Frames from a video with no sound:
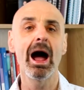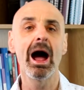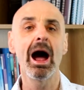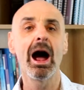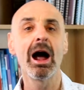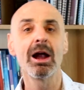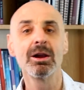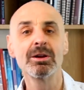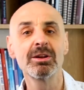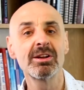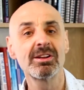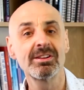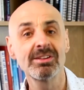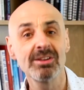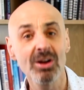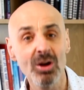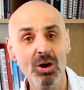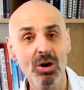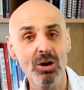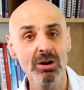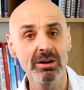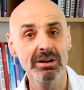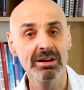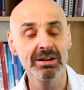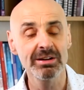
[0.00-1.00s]
And
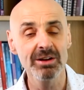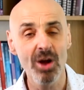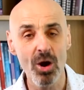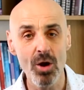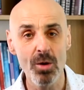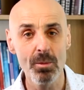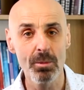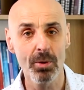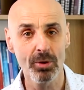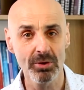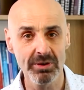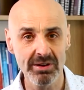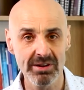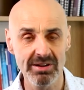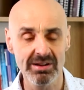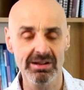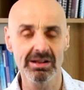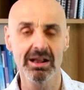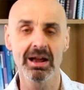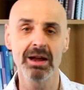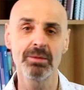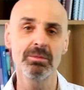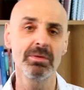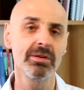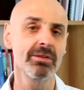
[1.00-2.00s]
certainly nobody's
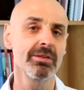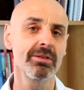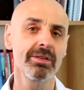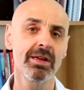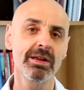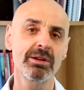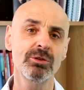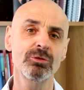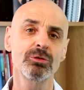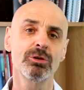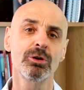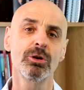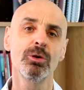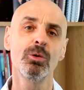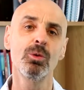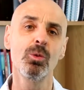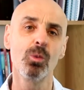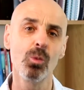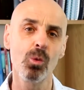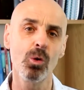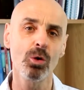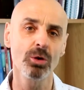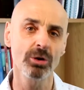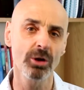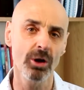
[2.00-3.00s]
claiming that they're true
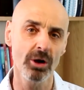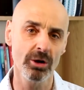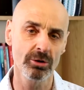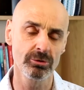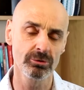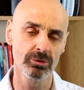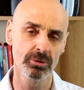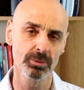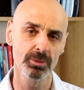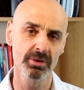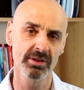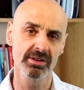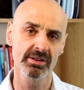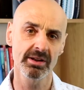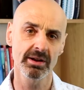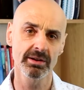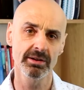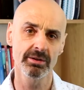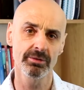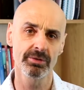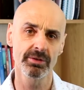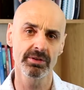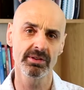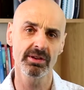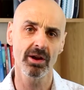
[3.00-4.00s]
100% of
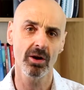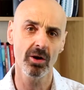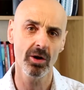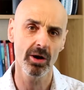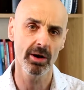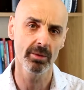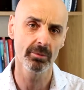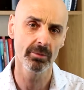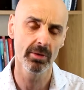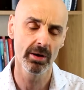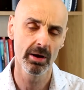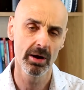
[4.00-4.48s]
the time.